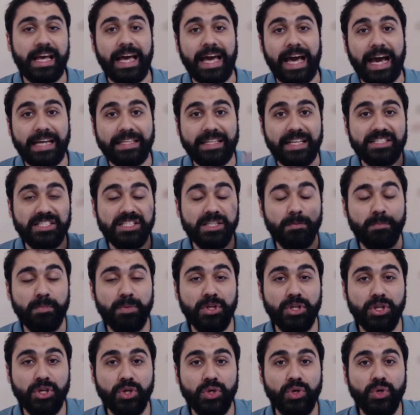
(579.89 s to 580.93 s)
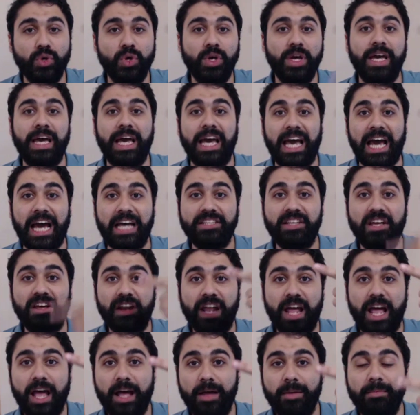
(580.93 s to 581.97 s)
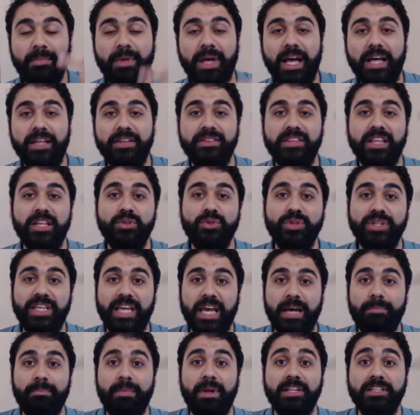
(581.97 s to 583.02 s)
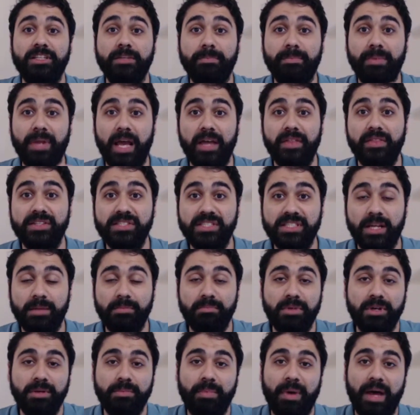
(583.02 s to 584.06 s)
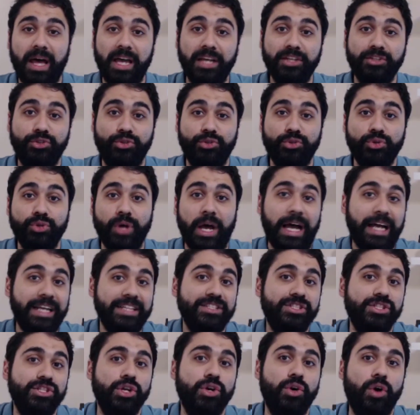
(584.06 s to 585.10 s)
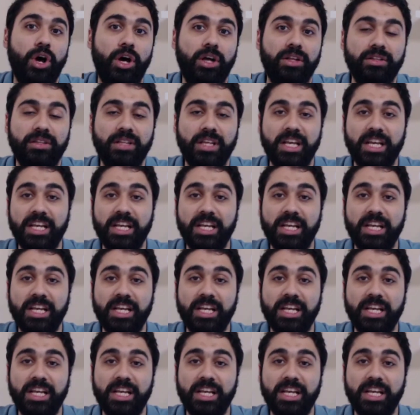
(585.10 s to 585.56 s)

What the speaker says: add a CPU, add a RAM, and then you can multiply this number by 2 and so on.